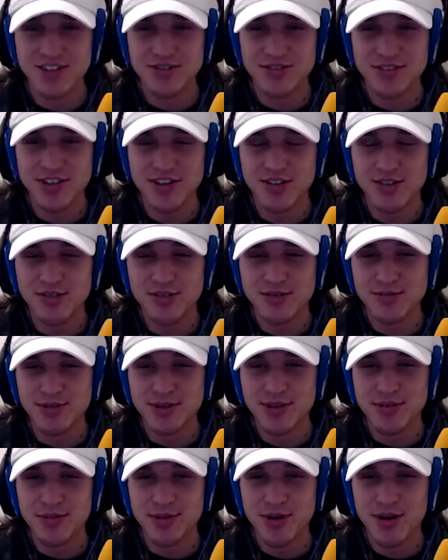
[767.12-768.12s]
awfully cold
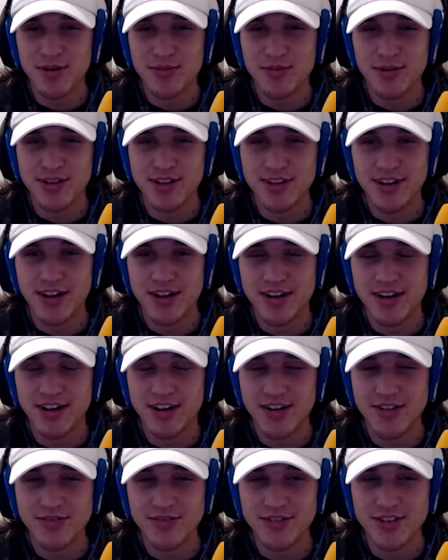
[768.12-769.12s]
in my apartment. I
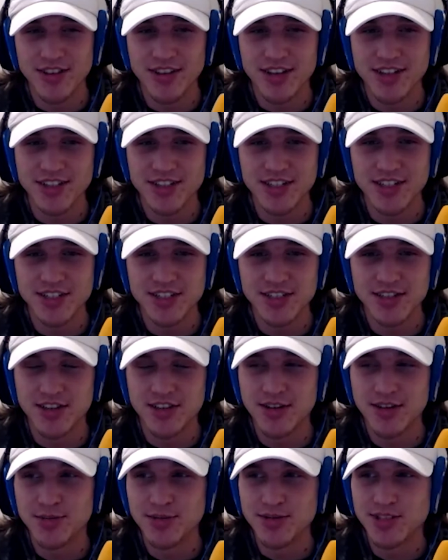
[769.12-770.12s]
don't feel like
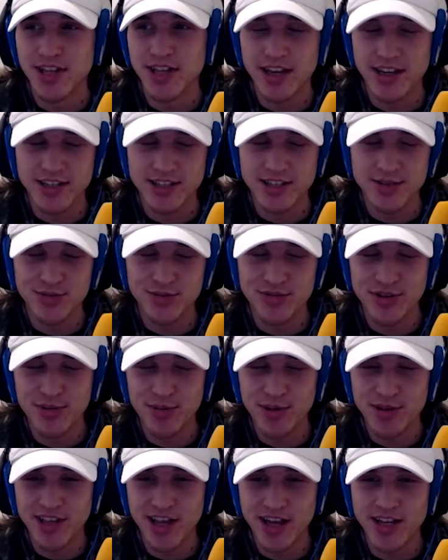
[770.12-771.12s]
changing the thermostat because I'm
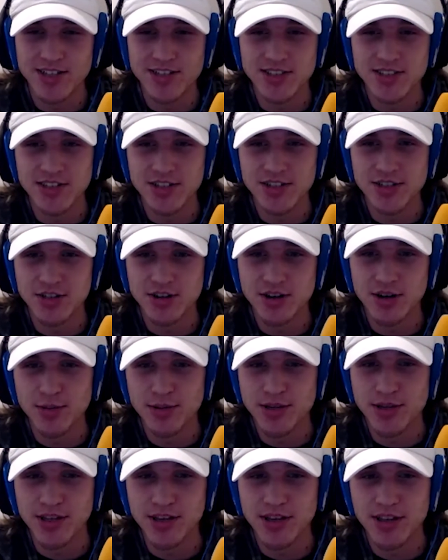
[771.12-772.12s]
afraid my dad's gonna
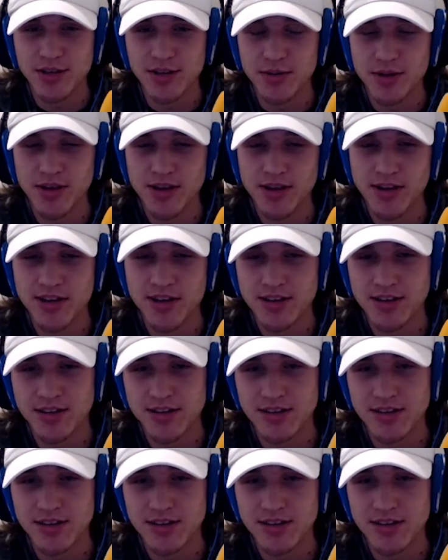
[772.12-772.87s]
show up and yell at me.